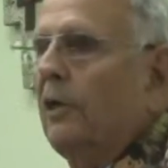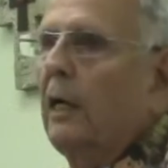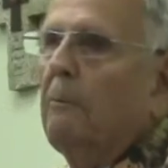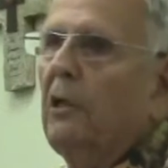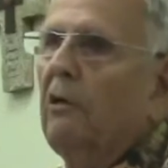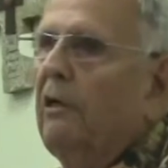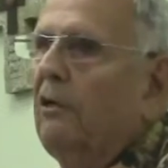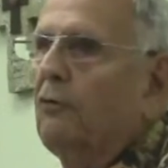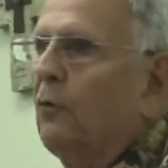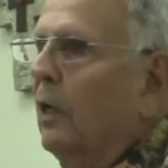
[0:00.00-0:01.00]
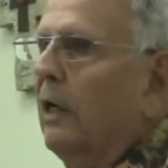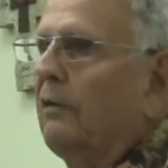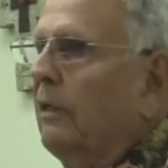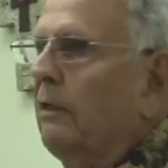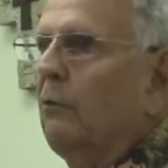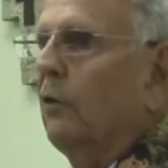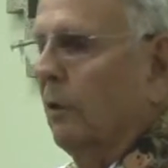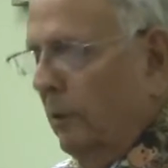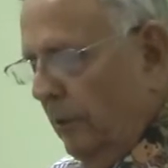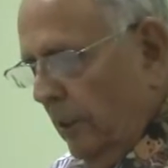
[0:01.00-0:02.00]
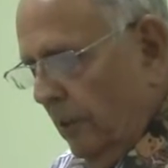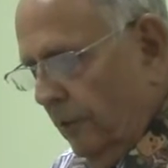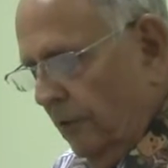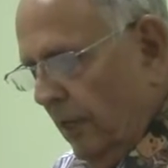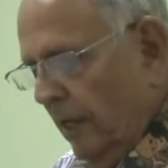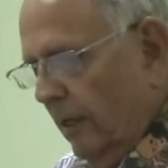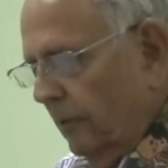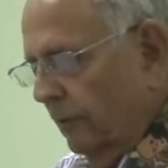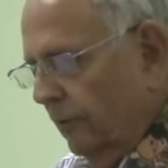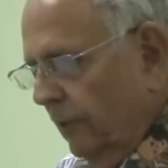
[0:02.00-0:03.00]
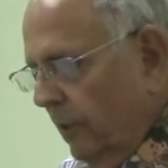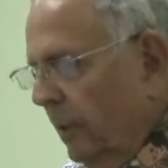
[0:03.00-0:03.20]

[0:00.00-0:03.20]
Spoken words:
Tiberias were like they were in the other towns,